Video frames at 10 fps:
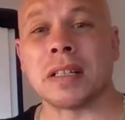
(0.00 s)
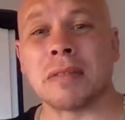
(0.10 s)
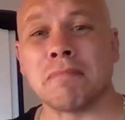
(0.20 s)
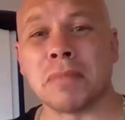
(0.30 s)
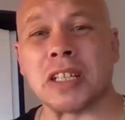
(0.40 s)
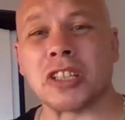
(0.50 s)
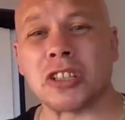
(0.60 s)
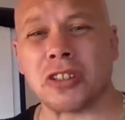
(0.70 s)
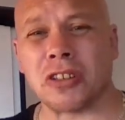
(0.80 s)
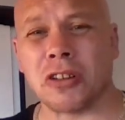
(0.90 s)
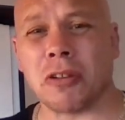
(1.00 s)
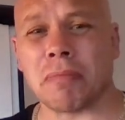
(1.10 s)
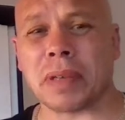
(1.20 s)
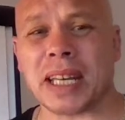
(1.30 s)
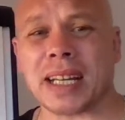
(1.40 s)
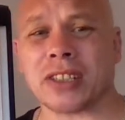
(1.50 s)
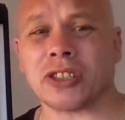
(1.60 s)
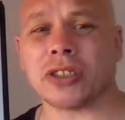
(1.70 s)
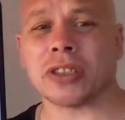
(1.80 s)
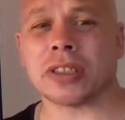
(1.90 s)
Must not be
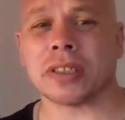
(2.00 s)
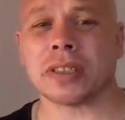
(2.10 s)
anxious.